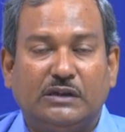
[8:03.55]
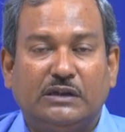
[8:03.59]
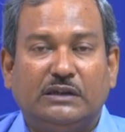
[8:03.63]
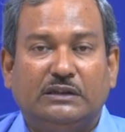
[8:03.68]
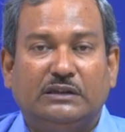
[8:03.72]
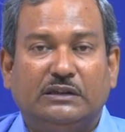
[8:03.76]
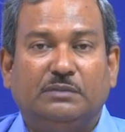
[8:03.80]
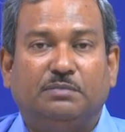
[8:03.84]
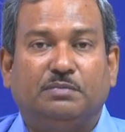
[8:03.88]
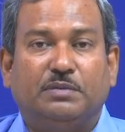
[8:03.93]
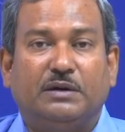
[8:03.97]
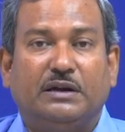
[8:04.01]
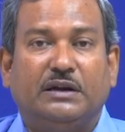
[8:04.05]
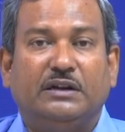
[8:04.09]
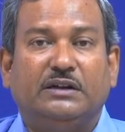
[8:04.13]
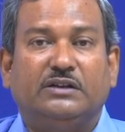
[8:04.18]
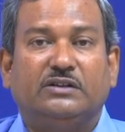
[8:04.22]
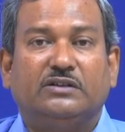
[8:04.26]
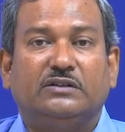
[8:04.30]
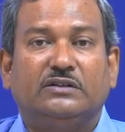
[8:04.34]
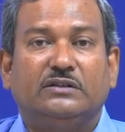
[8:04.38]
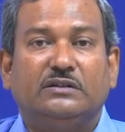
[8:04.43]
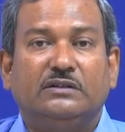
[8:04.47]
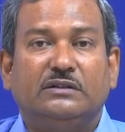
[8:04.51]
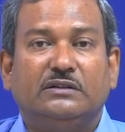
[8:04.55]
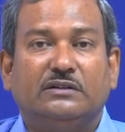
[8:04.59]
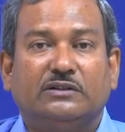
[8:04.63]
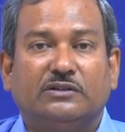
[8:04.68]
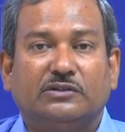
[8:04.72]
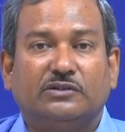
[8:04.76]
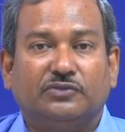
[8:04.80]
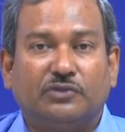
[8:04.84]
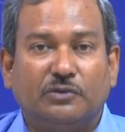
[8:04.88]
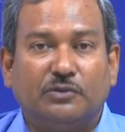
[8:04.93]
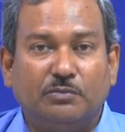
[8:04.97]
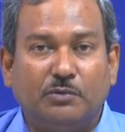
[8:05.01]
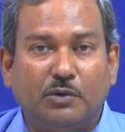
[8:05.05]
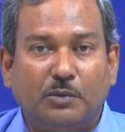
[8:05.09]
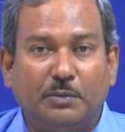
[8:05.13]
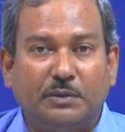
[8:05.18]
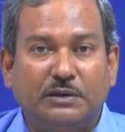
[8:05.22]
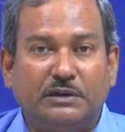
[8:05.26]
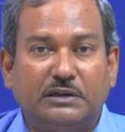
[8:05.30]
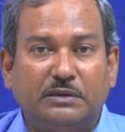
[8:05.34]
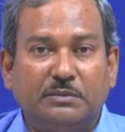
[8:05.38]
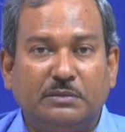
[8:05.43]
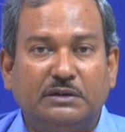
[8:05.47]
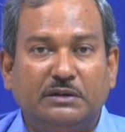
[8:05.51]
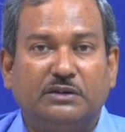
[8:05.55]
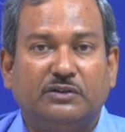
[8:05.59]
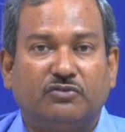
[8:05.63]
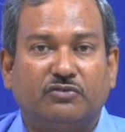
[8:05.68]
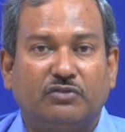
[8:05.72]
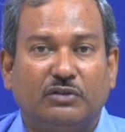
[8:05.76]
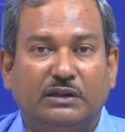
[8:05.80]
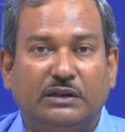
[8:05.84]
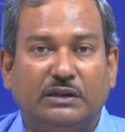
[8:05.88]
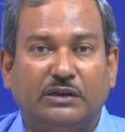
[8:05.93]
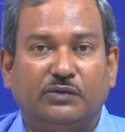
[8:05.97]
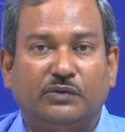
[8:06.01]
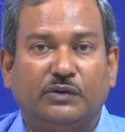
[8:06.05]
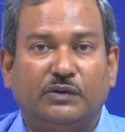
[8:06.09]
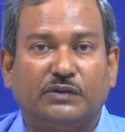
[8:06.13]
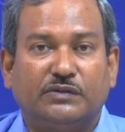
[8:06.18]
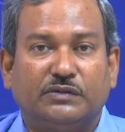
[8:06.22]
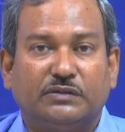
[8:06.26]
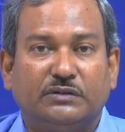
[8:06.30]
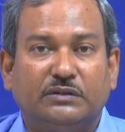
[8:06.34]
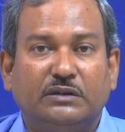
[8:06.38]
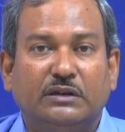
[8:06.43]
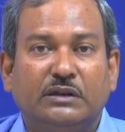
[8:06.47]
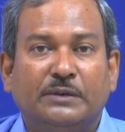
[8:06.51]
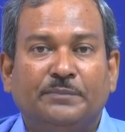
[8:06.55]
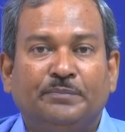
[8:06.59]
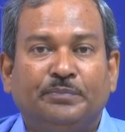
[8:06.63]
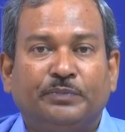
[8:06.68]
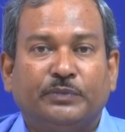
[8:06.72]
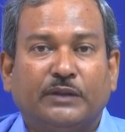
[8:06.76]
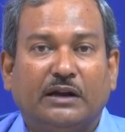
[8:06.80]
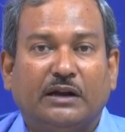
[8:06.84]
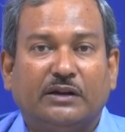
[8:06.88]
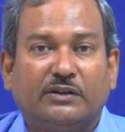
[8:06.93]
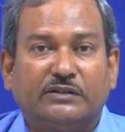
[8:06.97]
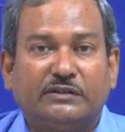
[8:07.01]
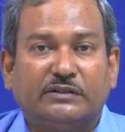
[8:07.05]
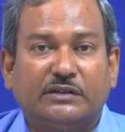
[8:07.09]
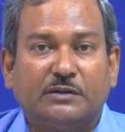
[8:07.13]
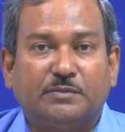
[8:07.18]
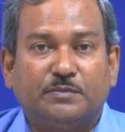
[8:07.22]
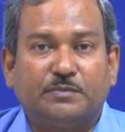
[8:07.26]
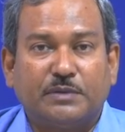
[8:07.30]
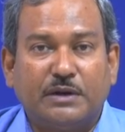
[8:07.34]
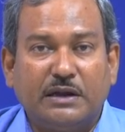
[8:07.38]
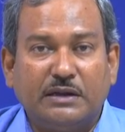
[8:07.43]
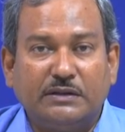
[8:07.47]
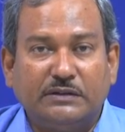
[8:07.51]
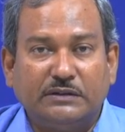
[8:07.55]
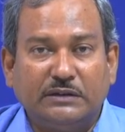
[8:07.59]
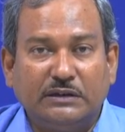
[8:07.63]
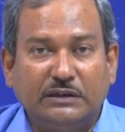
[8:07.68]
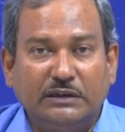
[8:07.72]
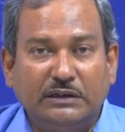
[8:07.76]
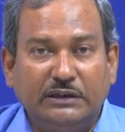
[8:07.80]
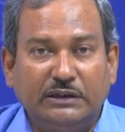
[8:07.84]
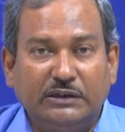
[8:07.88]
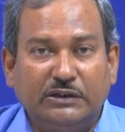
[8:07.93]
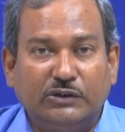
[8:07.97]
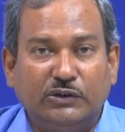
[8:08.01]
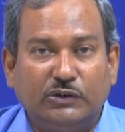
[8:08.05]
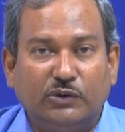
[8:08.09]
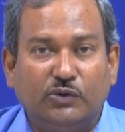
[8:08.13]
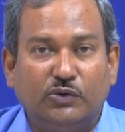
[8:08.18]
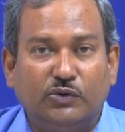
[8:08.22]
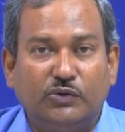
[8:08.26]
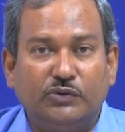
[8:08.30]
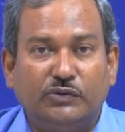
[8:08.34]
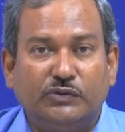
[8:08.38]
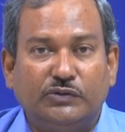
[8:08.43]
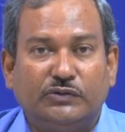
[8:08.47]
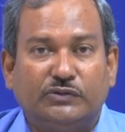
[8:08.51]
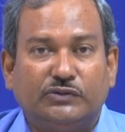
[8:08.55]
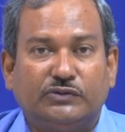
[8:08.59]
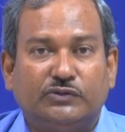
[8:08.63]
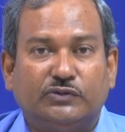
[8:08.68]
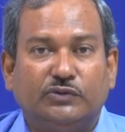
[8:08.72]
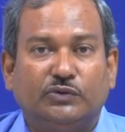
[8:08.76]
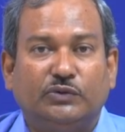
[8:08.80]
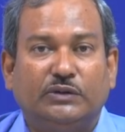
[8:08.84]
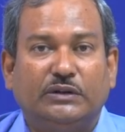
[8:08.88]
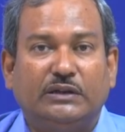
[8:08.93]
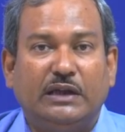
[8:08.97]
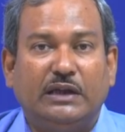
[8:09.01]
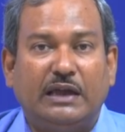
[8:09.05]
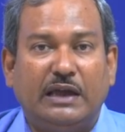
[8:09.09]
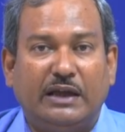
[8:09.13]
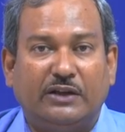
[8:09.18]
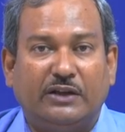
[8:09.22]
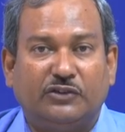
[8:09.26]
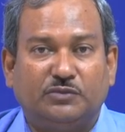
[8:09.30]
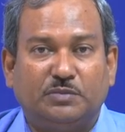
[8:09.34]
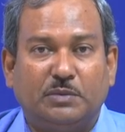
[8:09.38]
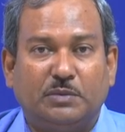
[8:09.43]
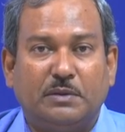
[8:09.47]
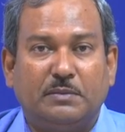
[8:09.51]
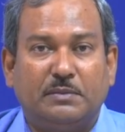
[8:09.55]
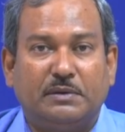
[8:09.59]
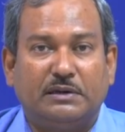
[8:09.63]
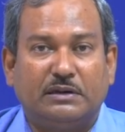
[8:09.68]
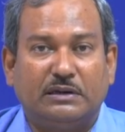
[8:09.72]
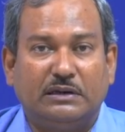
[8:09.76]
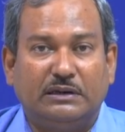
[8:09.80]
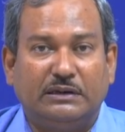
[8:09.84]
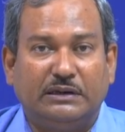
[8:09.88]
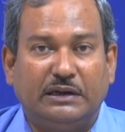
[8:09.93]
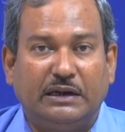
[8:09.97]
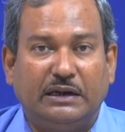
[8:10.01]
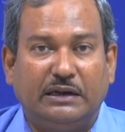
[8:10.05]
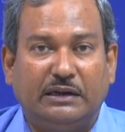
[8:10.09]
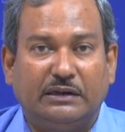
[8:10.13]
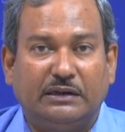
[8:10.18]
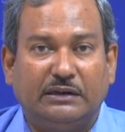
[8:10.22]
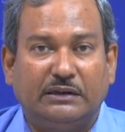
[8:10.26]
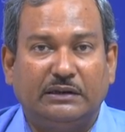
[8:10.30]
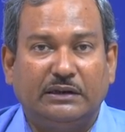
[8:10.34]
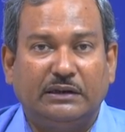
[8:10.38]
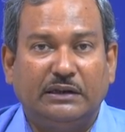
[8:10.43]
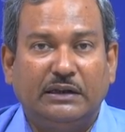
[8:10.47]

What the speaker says: The predictions from momentum integral equation are surprisingly close to the experimental data,